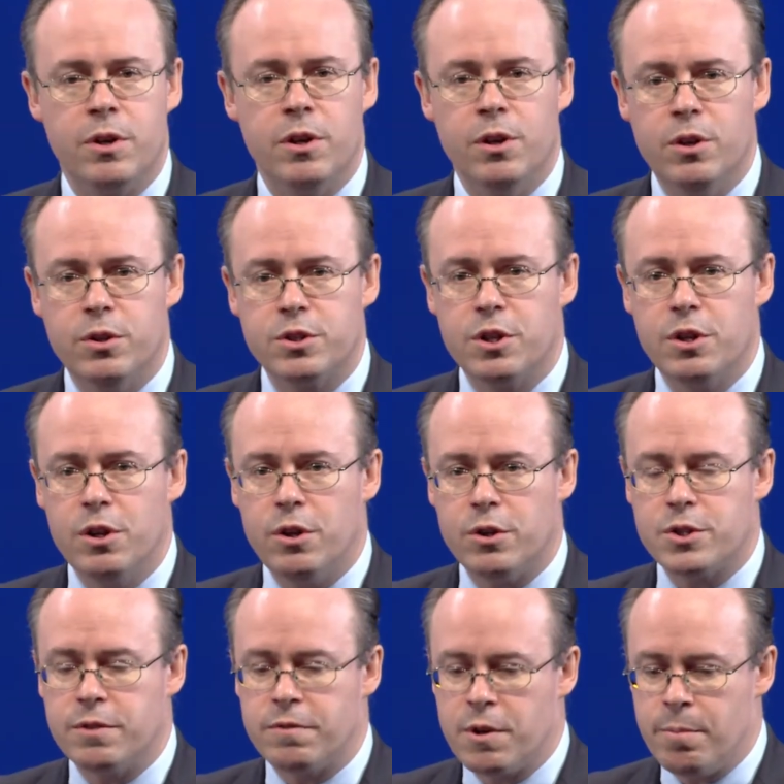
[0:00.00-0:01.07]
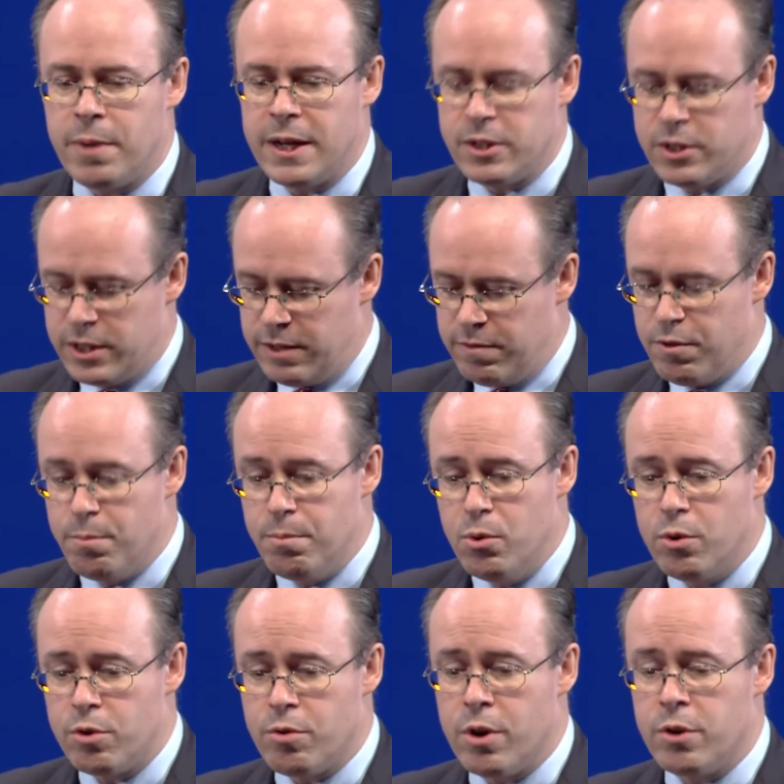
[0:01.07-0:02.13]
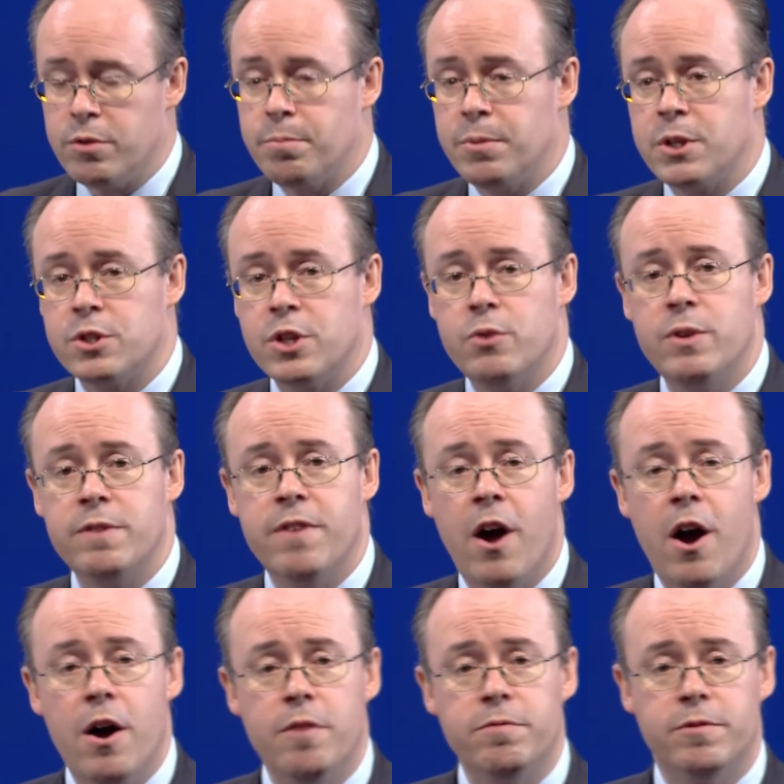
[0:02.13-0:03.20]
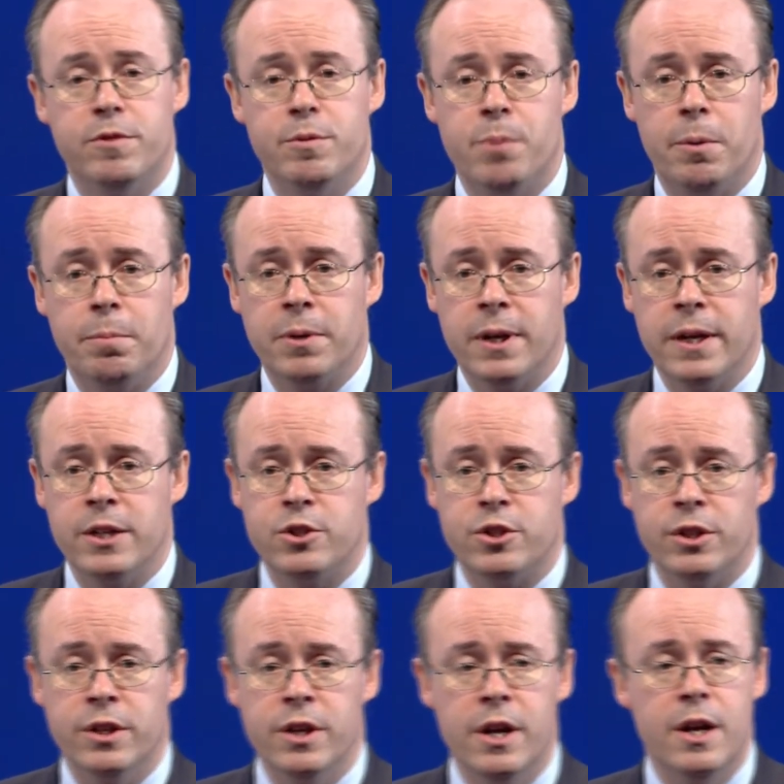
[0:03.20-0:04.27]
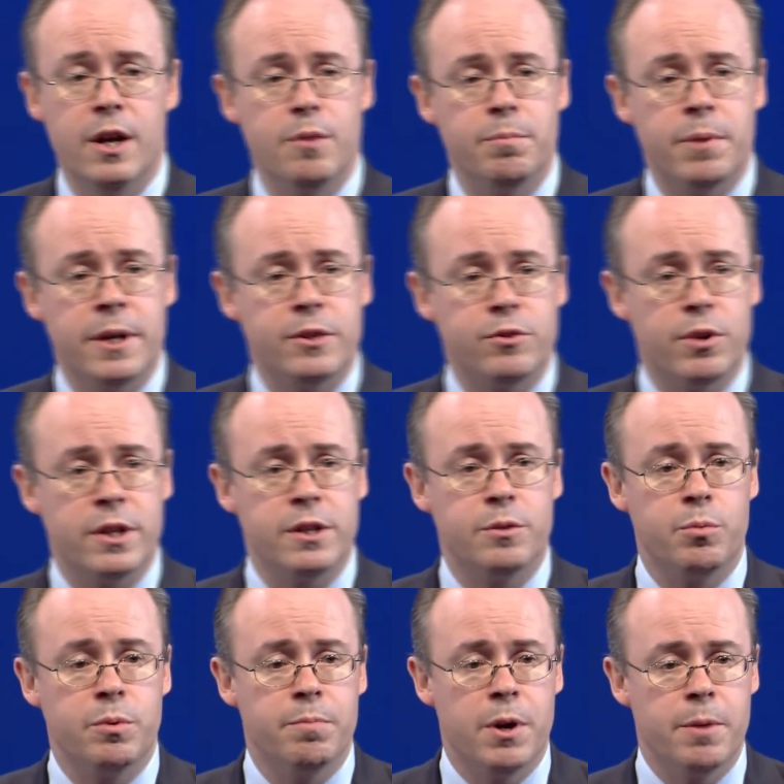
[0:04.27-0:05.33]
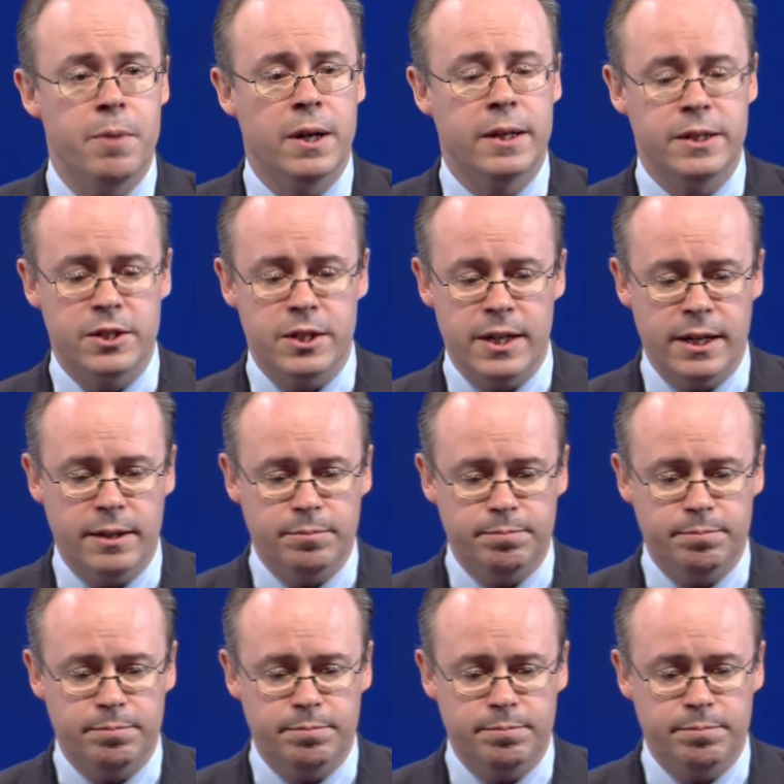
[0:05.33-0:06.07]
lots and lots of capacity for more growth because only half of the population penetrated with mobile internet.